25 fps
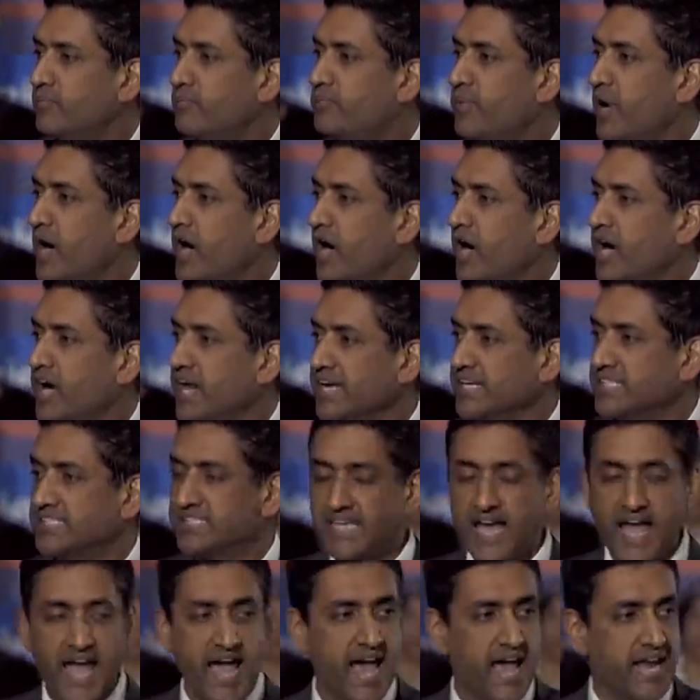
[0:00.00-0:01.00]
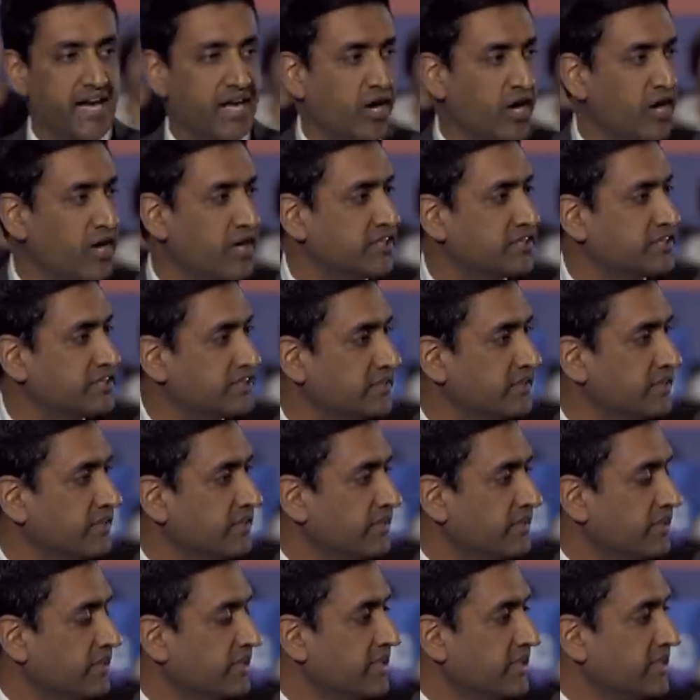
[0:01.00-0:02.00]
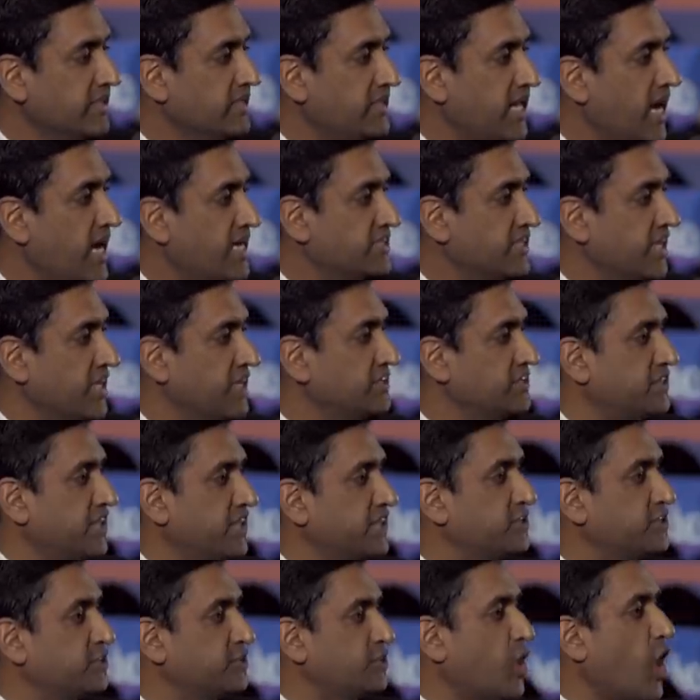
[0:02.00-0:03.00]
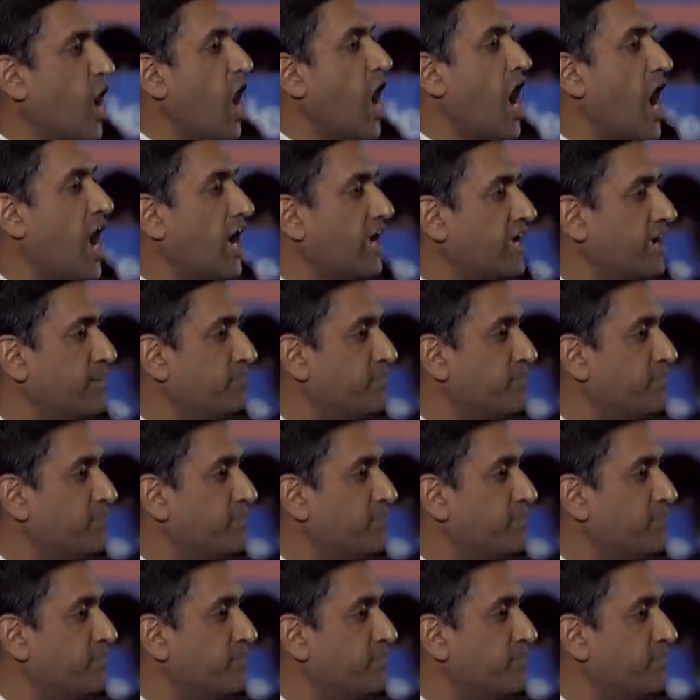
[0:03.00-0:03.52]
Bernie Sanders doesn't just talk